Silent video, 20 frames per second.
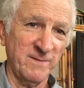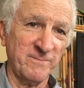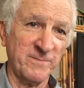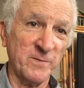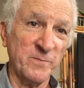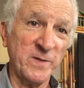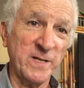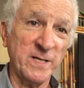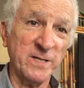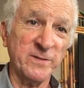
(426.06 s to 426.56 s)

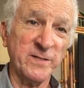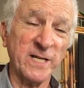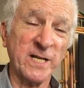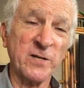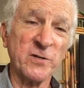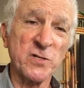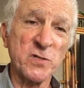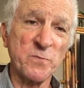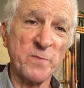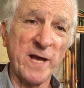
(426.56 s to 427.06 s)
From here it
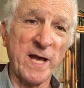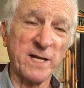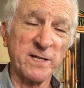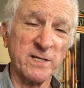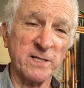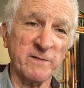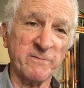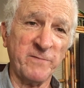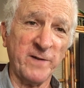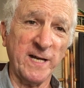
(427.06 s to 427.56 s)
goes back
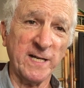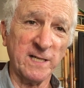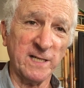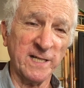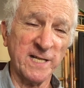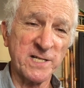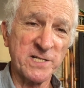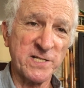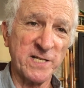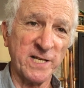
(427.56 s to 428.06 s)
to the final
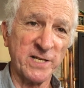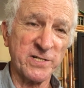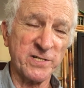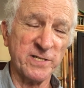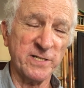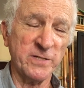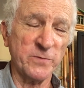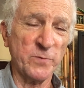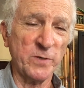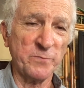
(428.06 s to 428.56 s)
A
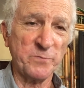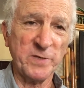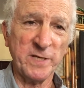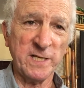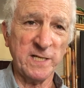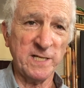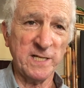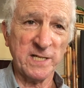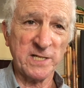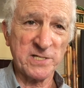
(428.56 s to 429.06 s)
section,
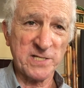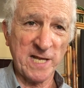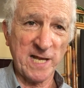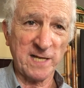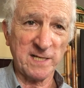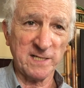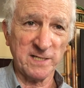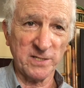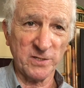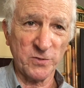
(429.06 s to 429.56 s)
repeating
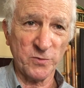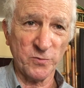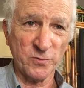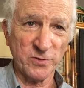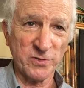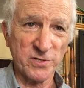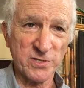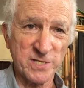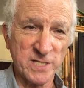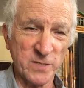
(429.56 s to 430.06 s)
exactly the
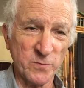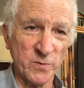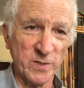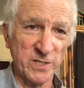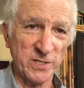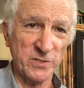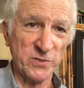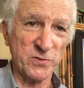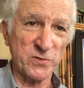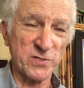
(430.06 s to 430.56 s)
chords that
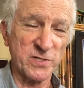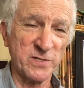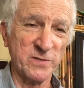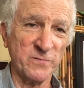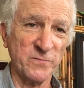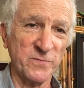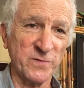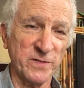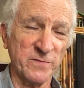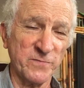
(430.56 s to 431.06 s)
we used
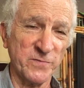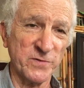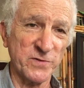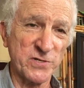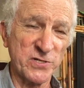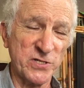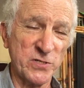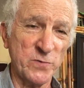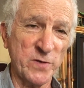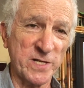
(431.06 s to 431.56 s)
for the
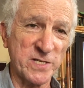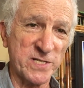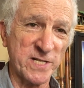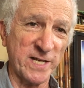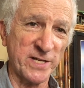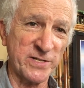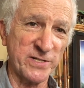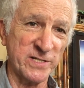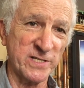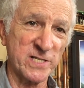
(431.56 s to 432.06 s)
first two A
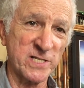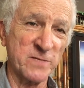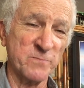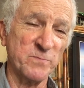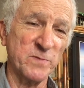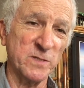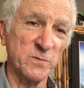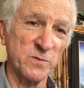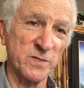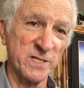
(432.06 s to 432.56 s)
sections,
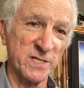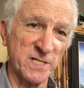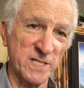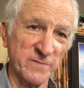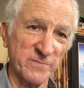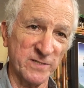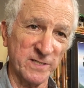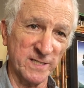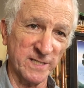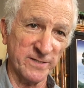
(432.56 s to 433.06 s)
but with
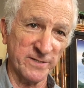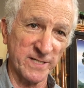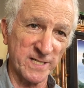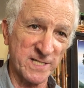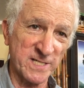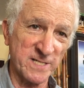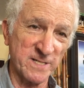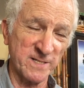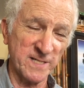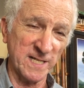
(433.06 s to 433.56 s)
different
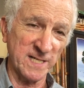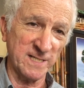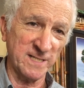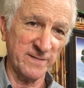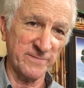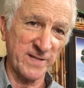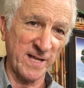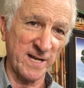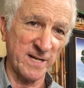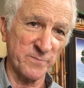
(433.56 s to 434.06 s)
lyrics, and I
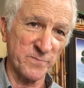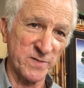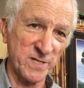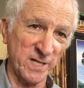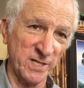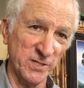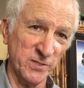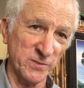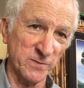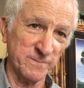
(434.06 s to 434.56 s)
leave that up
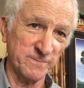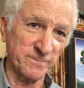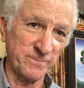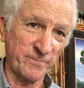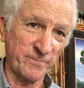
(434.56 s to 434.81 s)
to you.